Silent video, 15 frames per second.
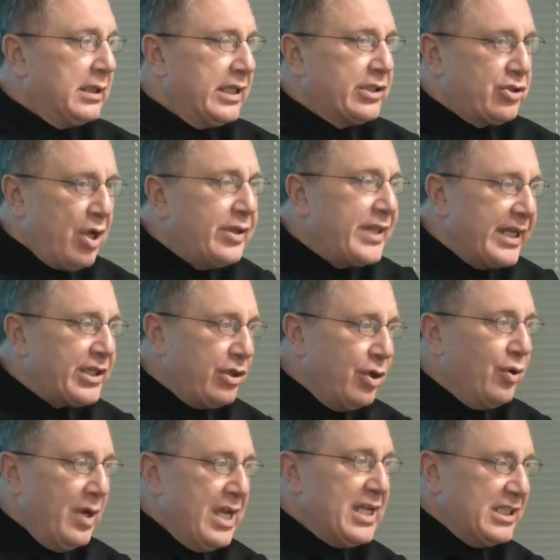It's not that
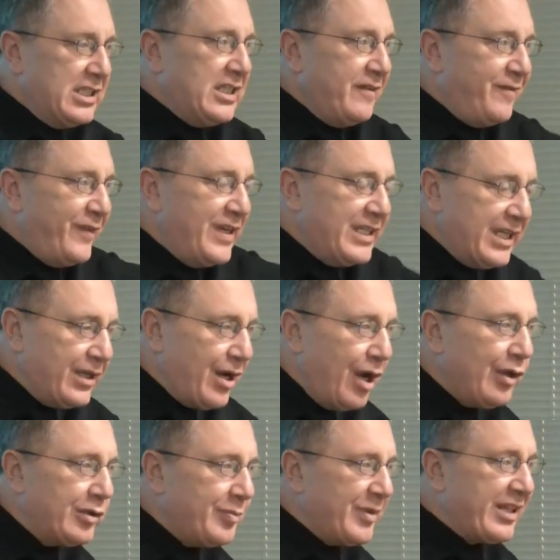you defeated
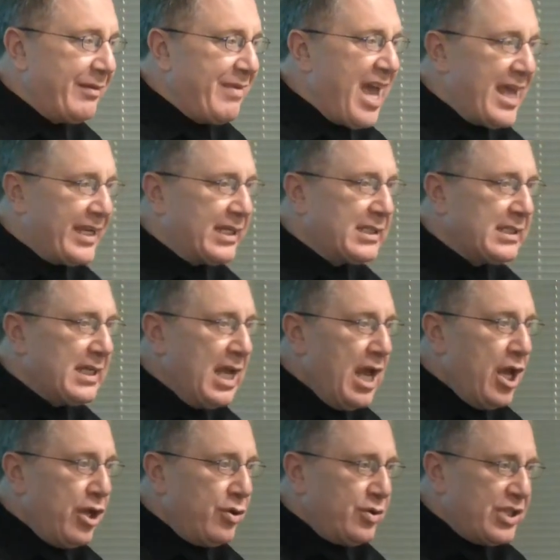old mathematics.
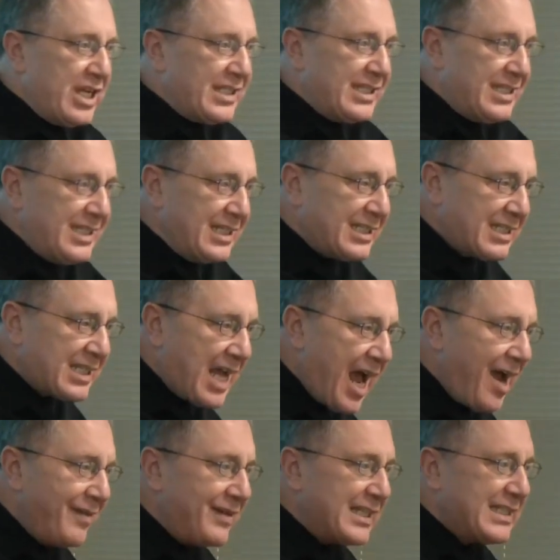You just
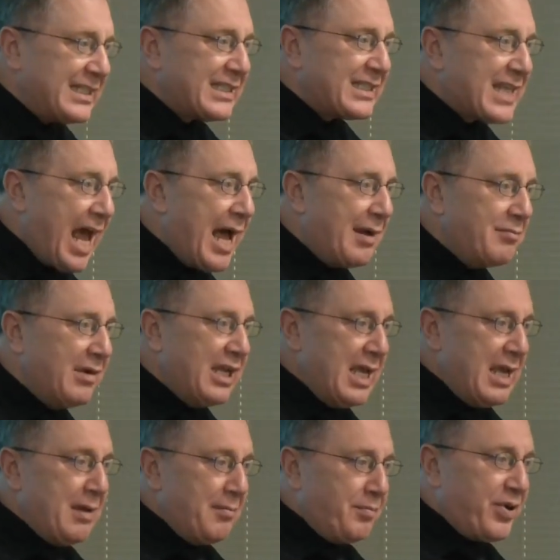discovered some
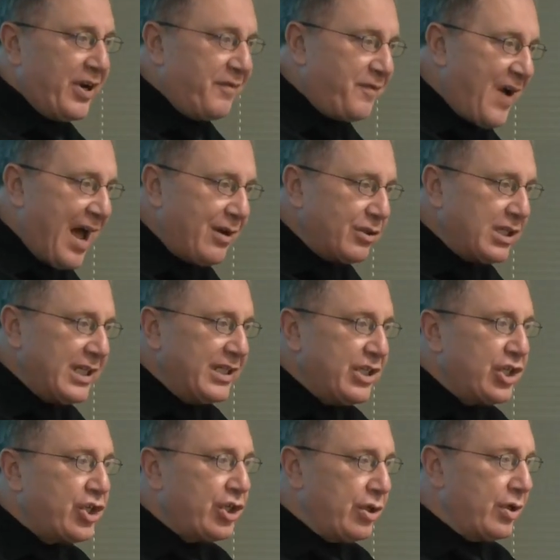profound
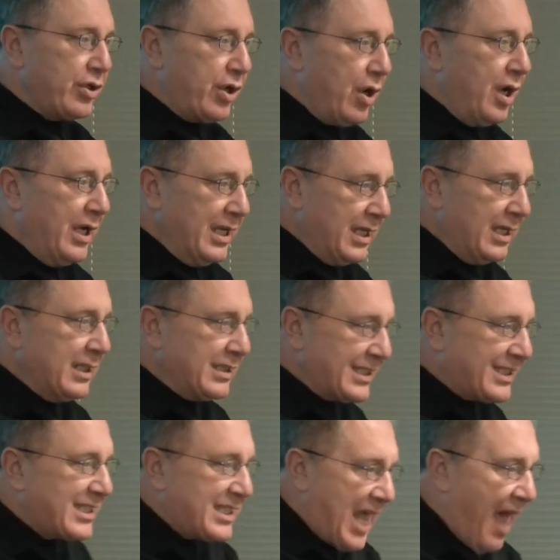condition on your
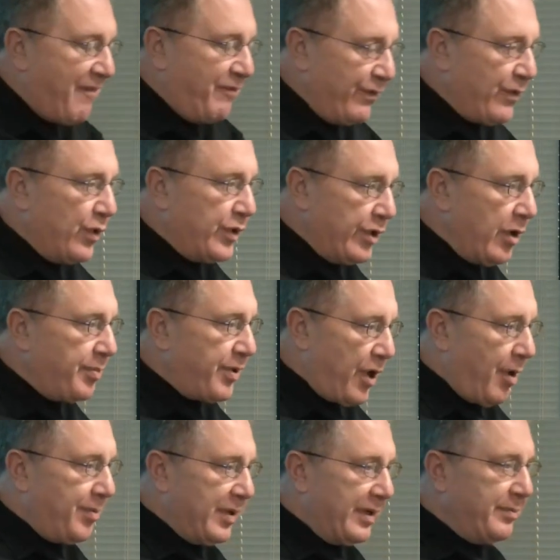stuff, on your
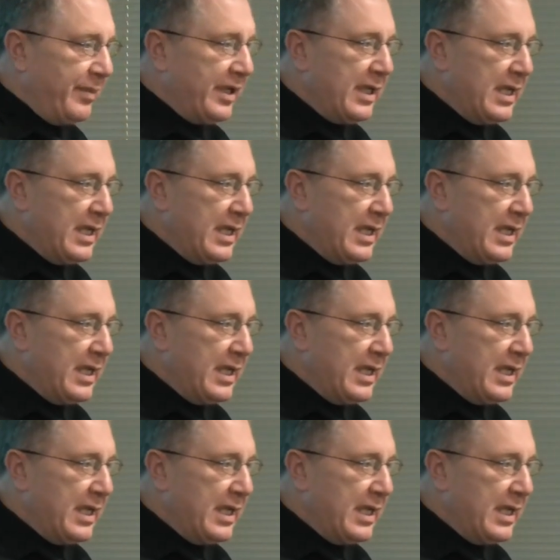problem.